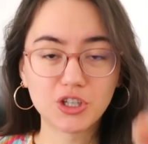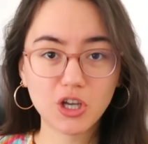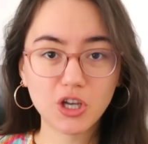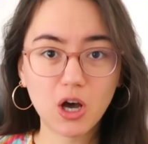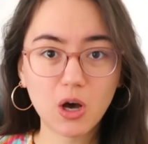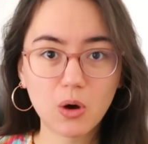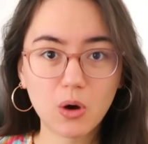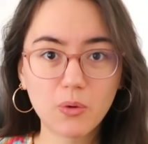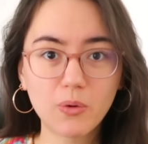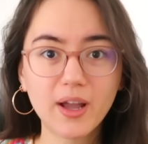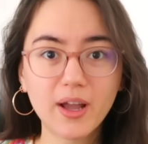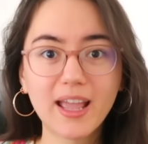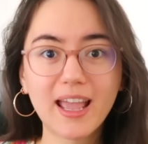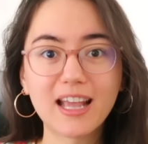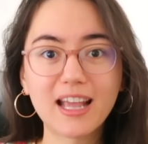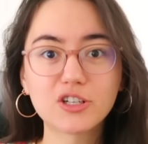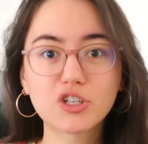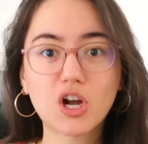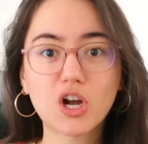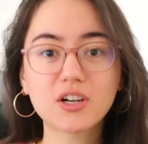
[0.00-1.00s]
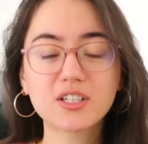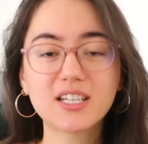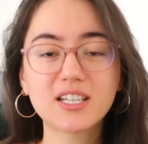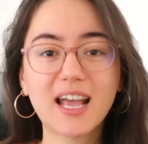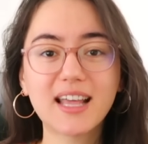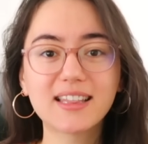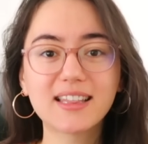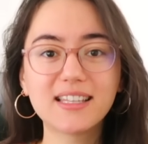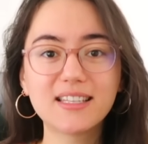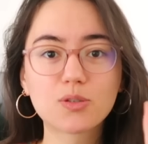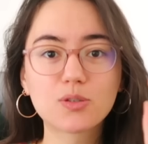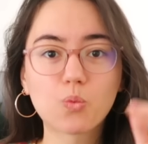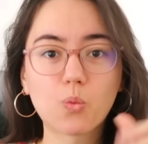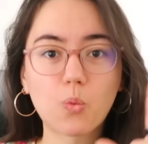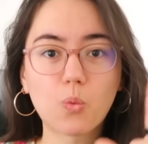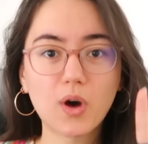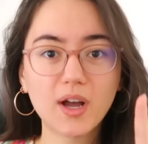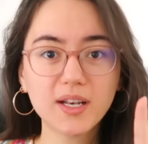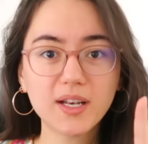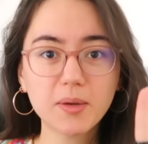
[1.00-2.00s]
go and talk to at least
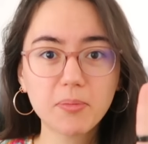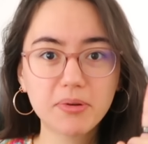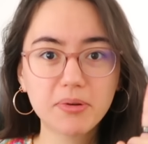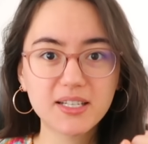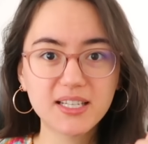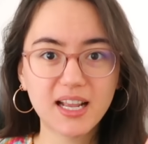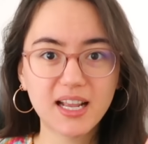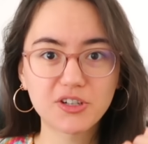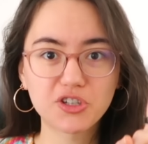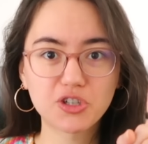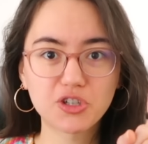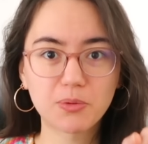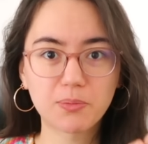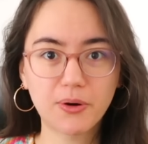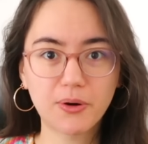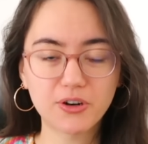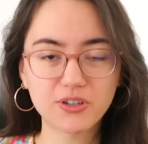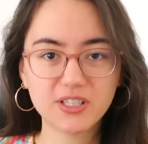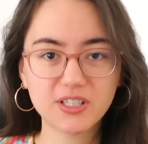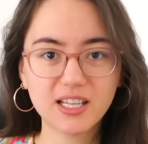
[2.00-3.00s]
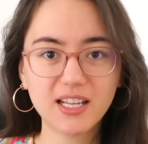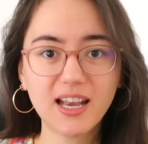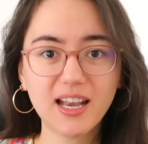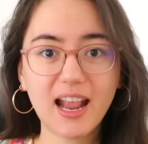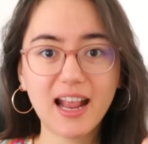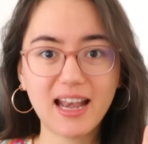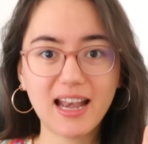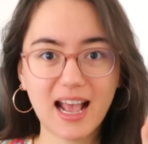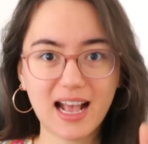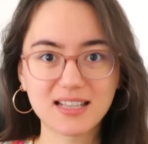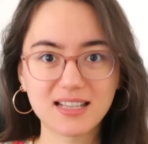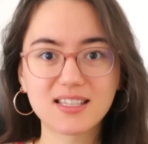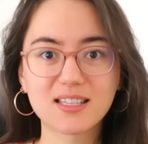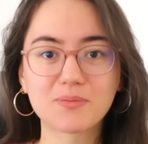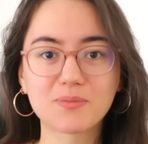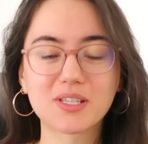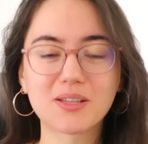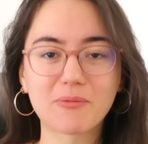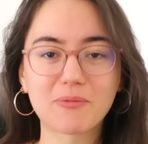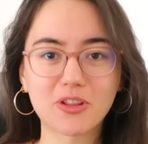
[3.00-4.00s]
one potential person and ask
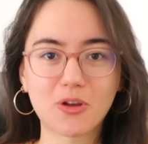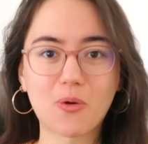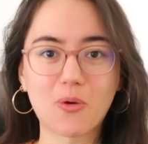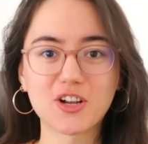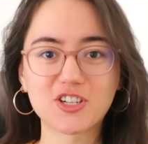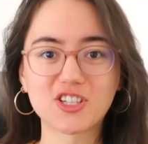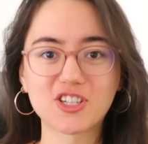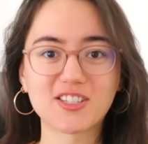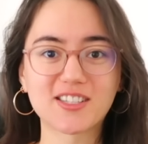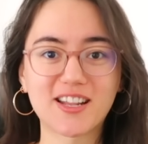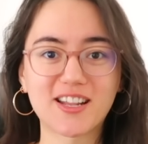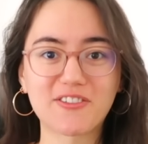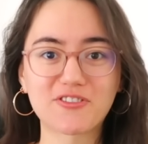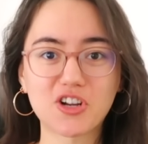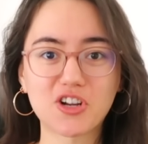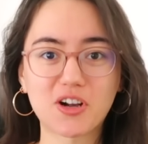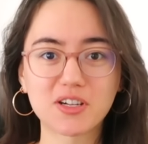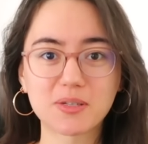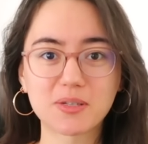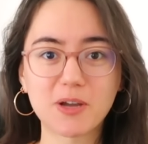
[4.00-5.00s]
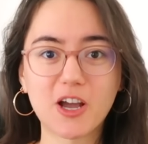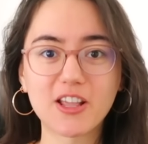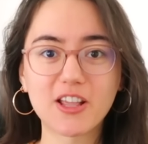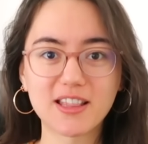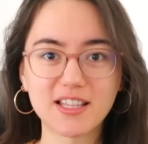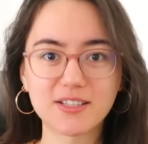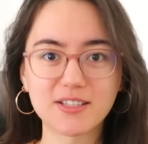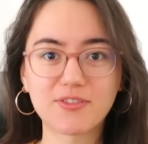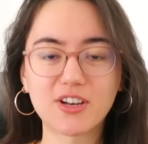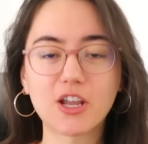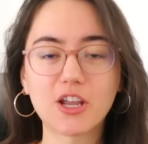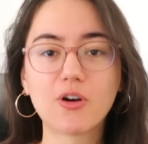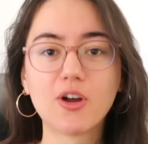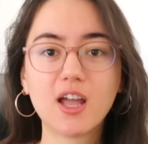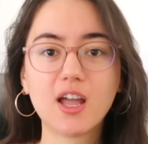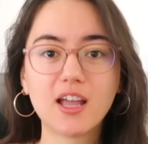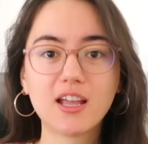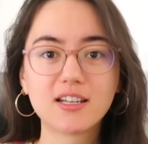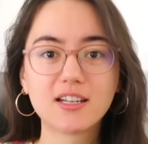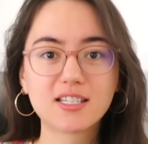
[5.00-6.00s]
them some of the questions that I've talked about in this video.
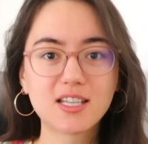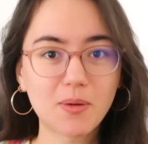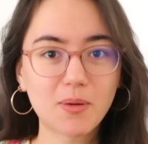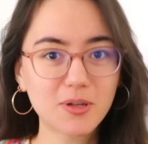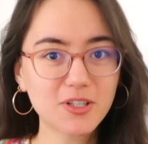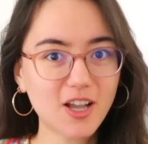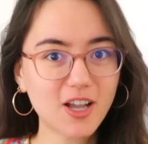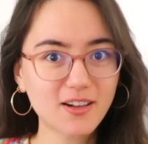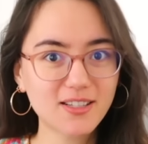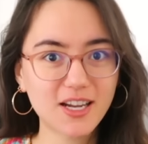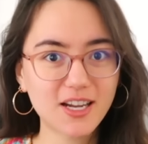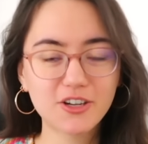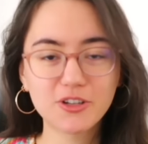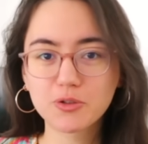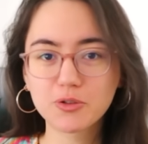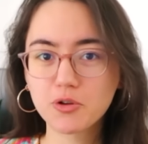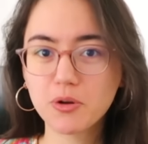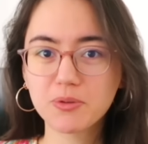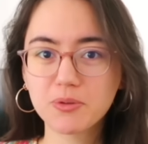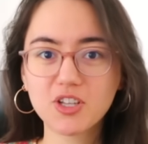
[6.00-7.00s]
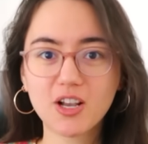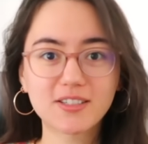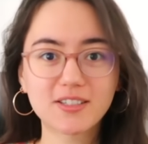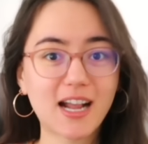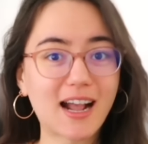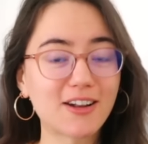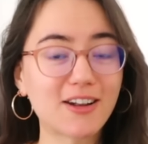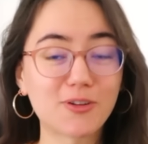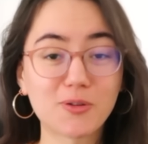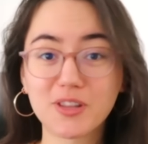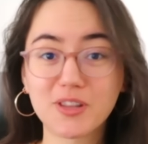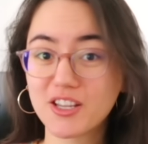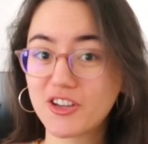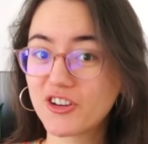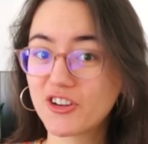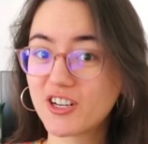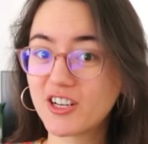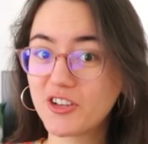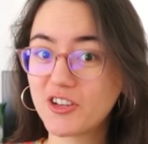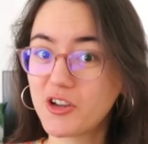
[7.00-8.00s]
Double dog dare you, triple dog dare. I don't think
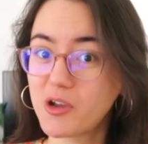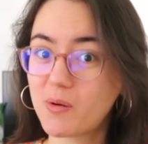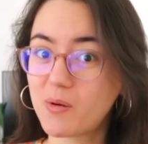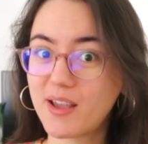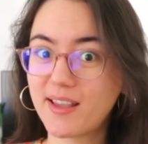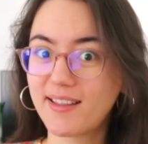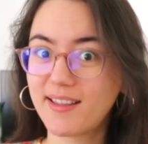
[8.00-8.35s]
you're gonna do it.